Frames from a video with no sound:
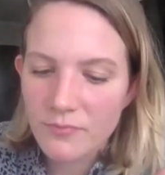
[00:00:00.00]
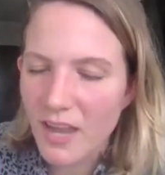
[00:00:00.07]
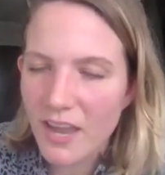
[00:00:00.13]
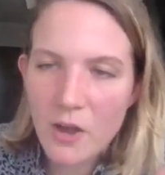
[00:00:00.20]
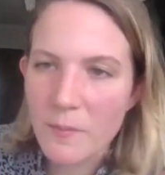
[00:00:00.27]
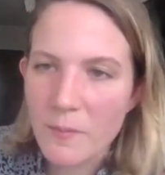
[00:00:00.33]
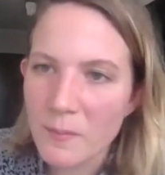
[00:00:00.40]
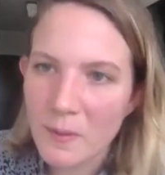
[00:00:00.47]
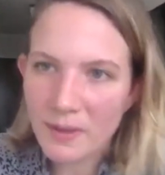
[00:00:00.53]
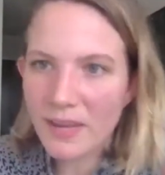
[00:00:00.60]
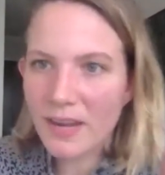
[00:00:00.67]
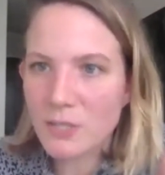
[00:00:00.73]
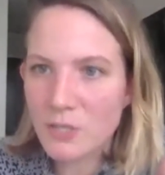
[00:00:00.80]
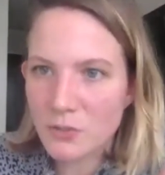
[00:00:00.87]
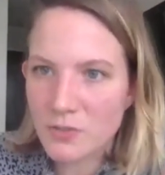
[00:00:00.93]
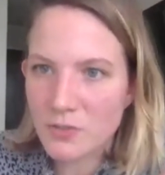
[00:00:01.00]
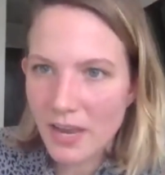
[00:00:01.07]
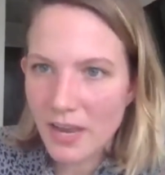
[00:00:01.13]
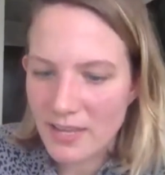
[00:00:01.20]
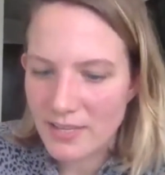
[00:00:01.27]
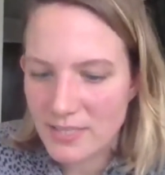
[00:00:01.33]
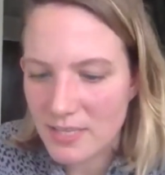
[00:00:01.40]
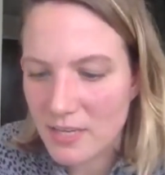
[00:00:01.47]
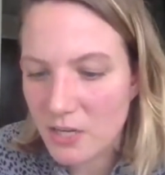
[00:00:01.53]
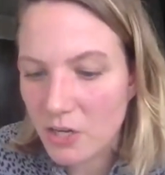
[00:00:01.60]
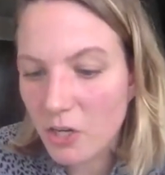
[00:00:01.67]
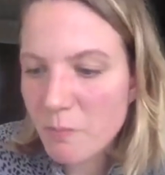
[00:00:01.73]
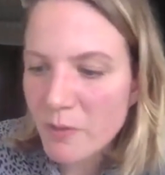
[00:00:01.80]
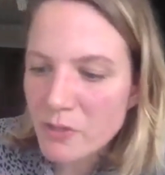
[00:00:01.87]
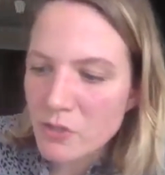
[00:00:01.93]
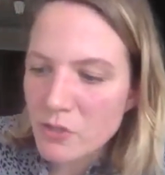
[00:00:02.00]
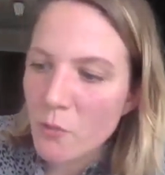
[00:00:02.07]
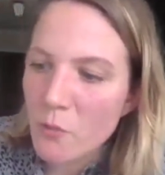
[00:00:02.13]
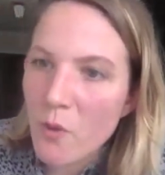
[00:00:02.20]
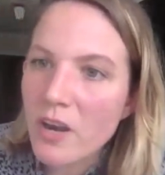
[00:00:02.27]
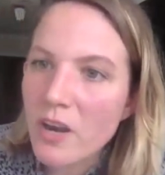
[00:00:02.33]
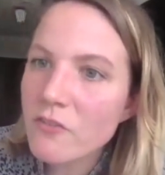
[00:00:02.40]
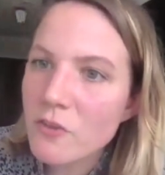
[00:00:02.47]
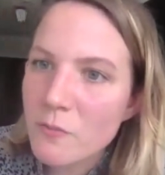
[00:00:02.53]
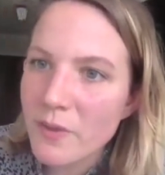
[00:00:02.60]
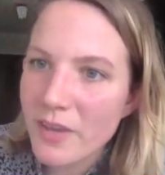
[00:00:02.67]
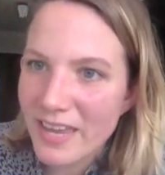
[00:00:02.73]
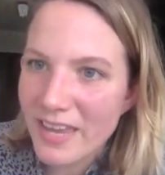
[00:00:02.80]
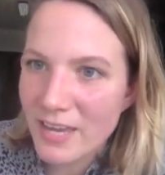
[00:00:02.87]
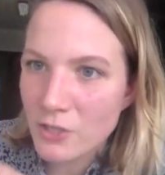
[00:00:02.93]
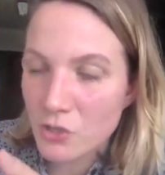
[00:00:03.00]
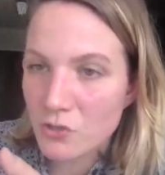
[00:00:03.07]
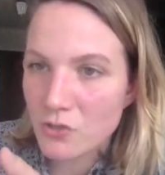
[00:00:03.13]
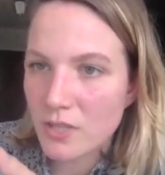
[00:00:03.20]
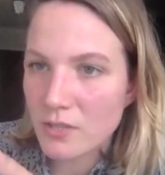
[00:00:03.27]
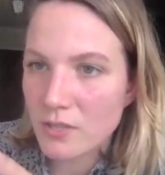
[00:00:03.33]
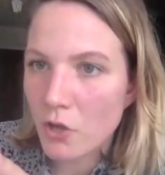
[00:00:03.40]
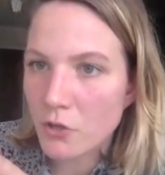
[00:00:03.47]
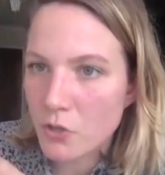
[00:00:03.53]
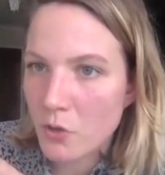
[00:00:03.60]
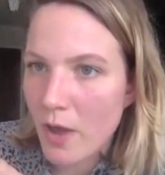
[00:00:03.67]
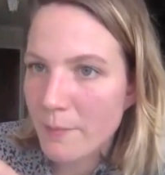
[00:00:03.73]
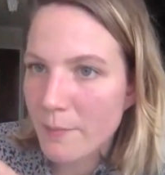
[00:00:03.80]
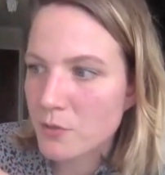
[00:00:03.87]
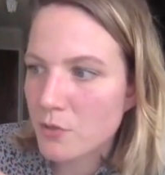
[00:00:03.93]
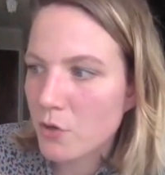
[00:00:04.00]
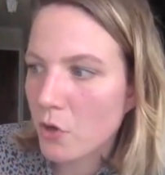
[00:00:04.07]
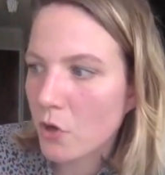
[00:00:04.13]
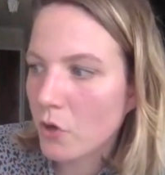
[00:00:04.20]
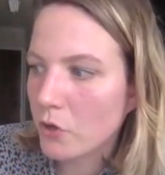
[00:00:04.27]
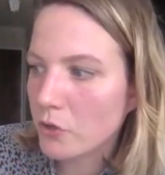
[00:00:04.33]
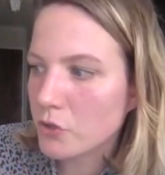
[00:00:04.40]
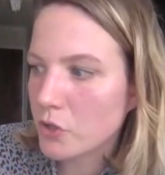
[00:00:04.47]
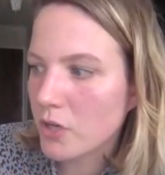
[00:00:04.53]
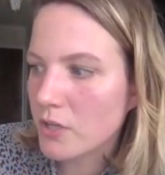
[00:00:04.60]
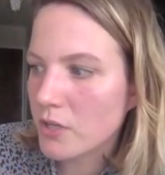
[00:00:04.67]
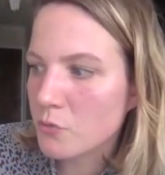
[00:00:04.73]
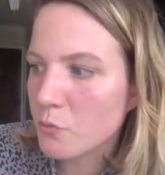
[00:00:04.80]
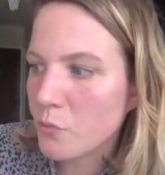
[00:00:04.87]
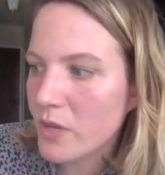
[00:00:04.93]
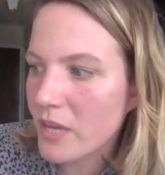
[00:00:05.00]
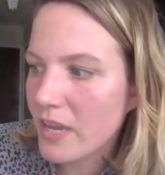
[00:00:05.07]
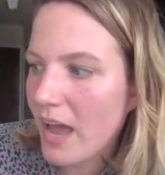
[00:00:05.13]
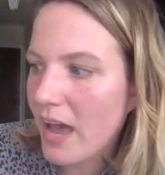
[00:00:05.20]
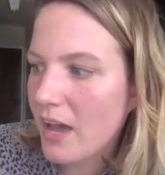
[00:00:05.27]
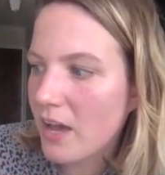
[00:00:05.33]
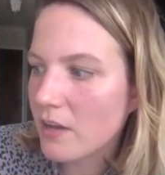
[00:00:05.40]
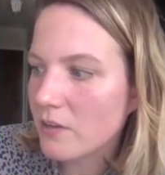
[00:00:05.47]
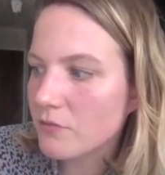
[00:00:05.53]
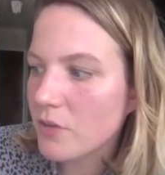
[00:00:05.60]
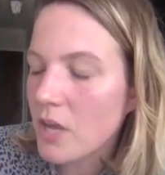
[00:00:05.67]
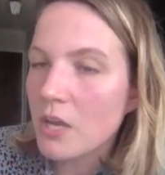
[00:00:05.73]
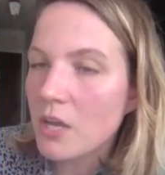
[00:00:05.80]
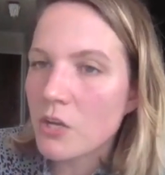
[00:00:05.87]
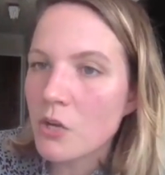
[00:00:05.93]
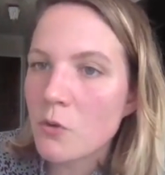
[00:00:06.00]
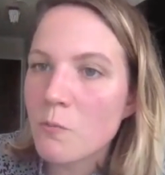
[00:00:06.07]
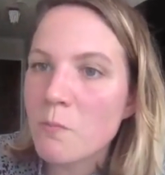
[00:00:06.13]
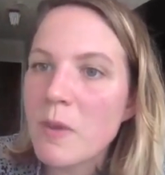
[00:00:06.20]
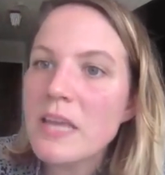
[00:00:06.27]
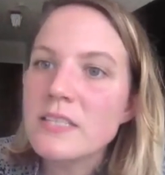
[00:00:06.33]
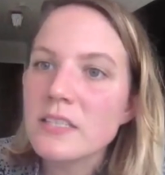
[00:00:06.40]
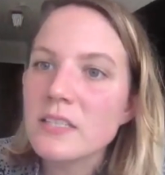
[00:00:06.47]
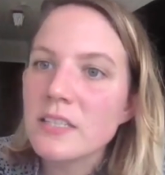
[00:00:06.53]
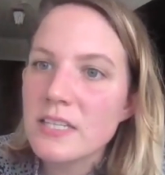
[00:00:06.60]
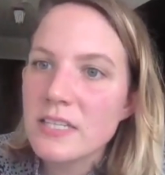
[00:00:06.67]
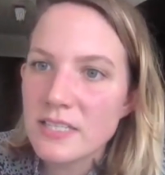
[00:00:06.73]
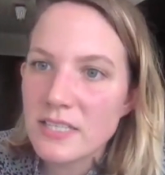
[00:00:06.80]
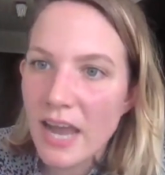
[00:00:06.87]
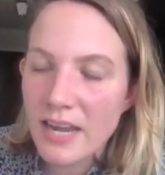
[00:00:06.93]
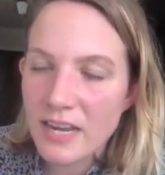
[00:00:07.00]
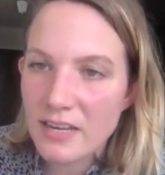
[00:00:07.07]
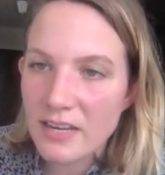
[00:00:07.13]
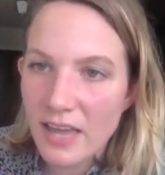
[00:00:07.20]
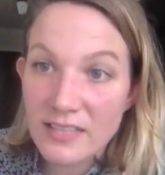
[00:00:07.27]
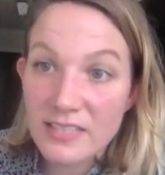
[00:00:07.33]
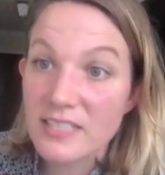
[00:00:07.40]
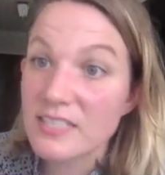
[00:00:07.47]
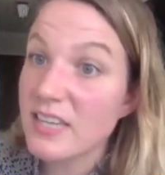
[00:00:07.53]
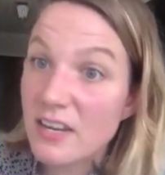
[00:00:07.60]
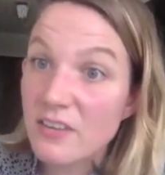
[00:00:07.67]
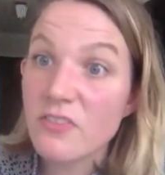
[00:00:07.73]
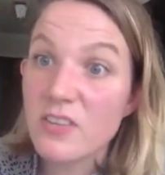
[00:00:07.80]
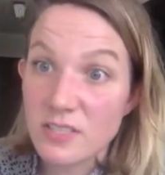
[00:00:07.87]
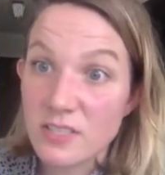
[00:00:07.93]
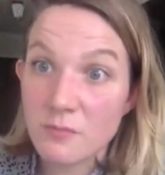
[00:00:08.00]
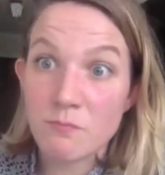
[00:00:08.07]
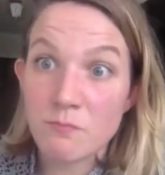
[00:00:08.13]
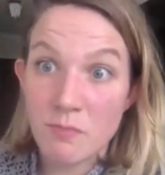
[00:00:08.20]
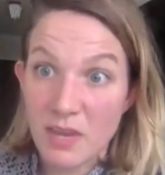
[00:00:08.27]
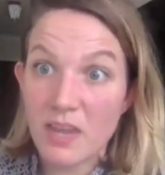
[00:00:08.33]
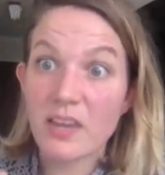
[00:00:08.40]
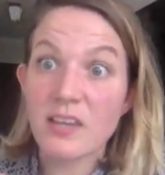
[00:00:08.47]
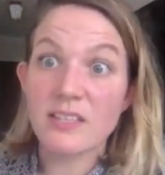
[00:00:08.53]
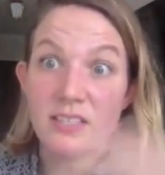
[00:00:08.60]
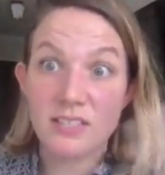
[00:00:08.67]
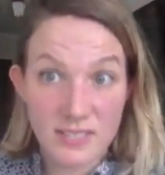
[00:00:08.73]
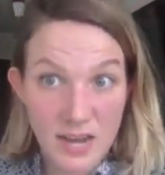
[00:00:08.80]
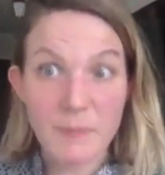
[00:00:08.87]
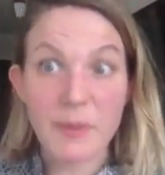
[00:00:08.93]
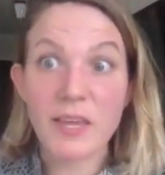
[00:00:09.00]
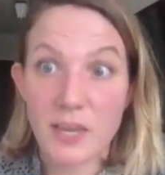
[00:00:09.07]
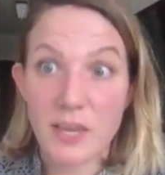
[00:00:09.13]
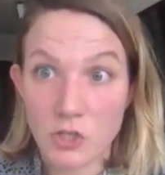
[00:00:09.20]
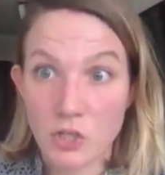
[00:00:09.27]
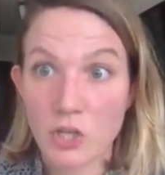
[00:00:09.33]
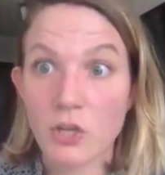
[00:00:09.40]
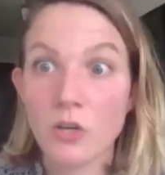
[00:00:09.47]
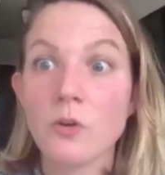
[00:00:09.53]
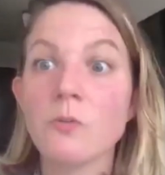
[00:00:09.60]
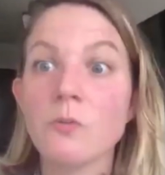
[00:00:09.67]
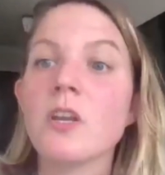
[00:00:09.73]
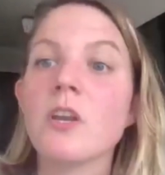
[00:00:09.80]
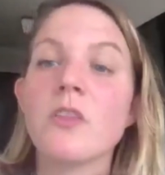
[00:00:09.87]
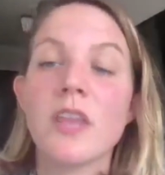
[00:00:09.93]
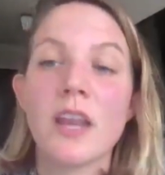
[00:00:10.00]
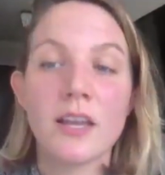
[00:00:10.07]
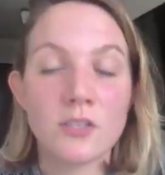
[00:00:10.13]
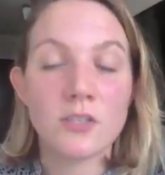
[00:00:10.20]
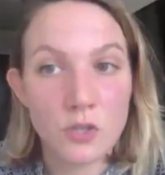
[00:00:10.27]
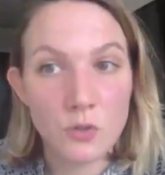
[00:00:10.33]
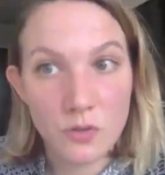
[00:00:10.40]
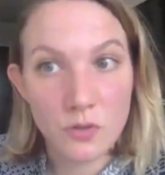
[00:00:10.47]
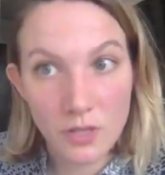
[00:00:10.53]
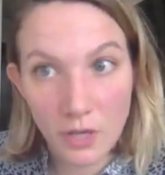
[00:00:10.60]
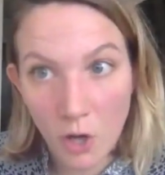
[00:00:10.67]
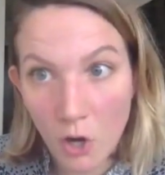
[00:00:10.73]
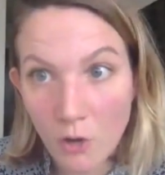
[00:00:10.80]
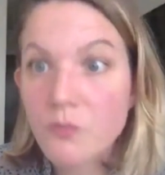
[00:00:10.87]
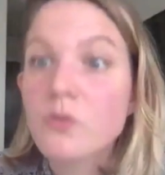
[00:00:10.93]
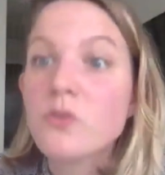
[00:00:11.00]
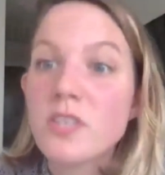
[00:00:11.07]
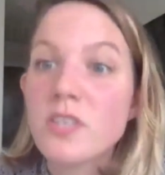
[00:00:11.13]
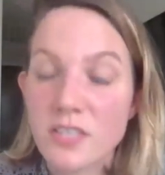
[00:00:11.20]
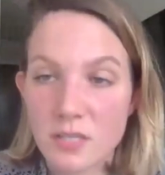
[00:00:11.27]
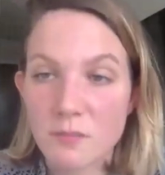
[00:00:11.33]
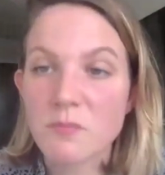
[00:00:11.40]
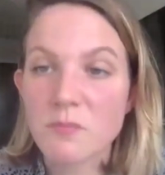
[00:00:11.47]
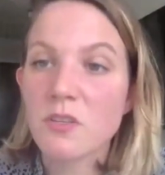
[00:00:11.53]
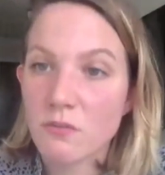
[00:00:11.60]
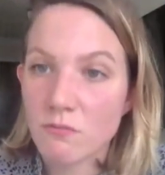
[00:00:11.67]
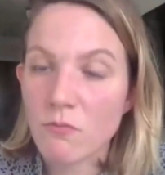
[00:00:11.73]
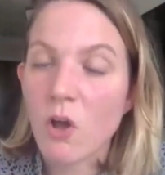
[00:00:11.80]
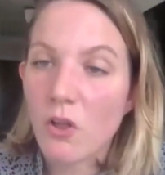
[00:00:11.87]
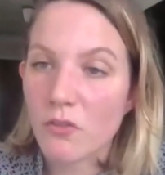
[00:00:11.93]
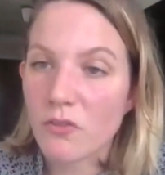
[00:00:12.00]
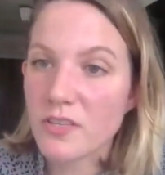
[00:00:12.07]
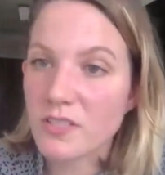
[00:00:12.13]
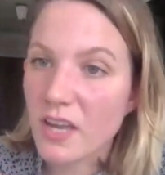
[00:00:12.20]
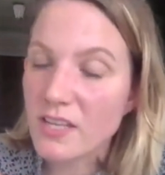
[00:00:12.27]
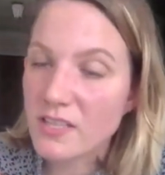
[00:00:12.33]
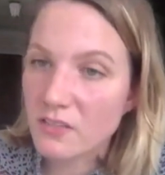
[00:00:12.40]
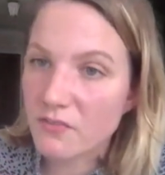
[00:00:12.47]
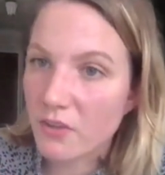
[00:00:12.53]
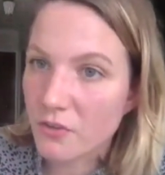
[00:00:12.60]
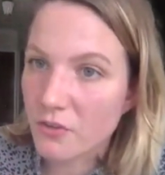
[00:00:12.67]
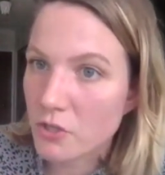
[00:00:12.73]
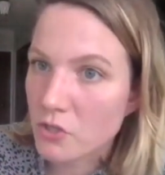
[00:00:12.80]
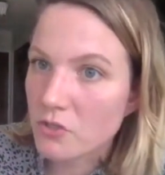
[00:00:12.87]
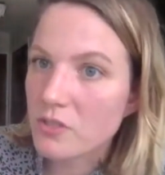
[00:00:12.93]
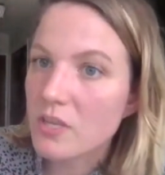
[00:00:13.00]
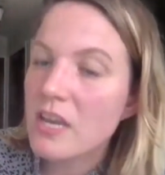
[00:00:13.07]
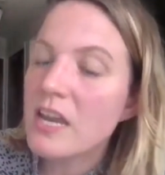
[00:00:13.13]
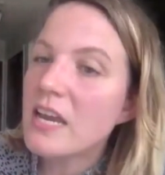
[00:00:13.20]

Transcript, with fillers: I hope I'm not getting too sciency here, but so one of the big issues that's also happened in our culture is we have, you know, basically decided that instead of this as being a systemic issue, you know, that has to do with like our food systems and all these kinds of other issues,